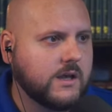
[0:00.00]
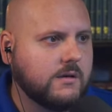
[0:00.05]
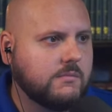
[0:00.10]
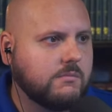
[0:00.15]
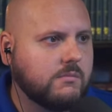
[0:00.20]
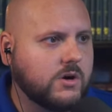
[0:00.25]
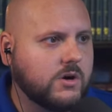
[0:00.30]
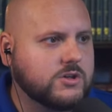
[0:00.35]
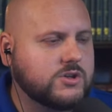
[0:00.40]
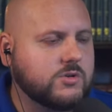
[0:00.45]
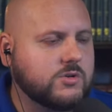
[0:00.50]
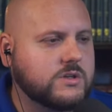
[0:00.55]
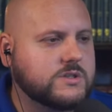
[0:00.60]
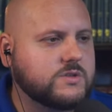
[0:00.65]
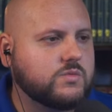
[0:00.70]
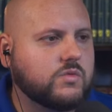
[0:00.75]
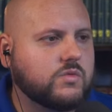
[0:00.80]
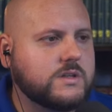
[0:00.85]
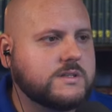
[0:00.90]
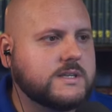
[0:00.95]
Marshall is
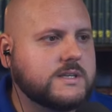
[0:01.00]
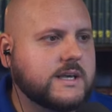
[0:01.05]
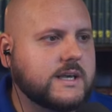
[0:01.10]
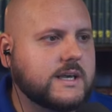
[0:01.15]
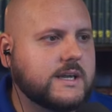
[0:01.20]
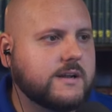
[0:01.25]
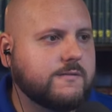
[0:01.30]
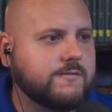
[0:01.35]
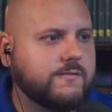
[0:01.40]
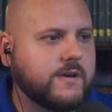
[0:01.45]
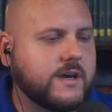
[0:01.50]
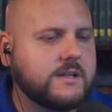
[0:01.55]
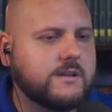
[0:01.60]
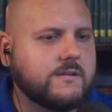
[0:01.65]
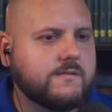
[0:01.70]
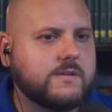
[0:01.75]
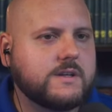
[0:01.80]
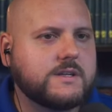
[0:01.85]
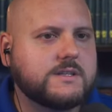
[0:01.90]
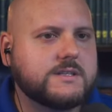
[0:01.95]
once again
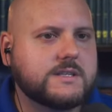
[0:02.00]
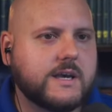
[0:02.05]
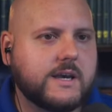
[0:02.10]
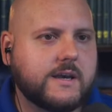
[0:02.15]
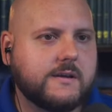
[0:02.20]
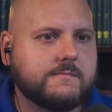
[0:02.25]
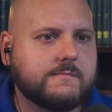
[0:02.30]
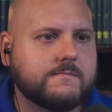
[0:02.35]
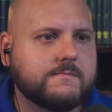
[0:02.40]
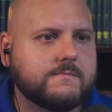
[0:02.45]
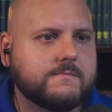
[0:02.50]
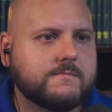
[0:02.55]
effectively saying